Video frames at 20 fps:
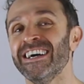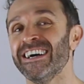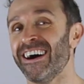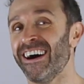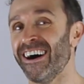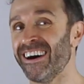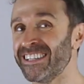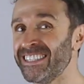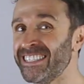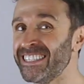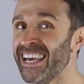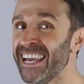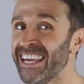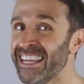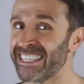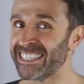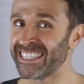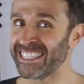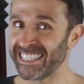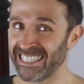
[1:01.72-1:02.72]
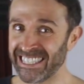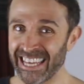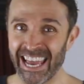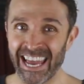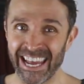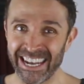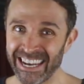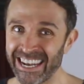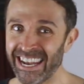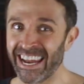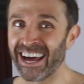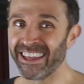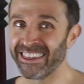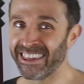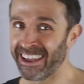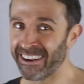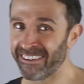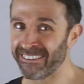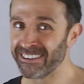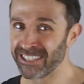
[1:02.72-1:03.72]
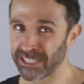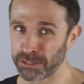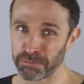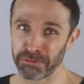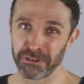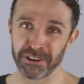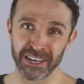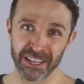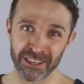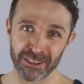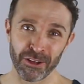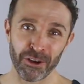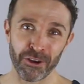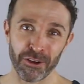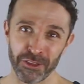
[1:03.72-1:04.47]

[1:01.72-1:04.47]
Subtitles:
I'd say the standard out there is pretty low.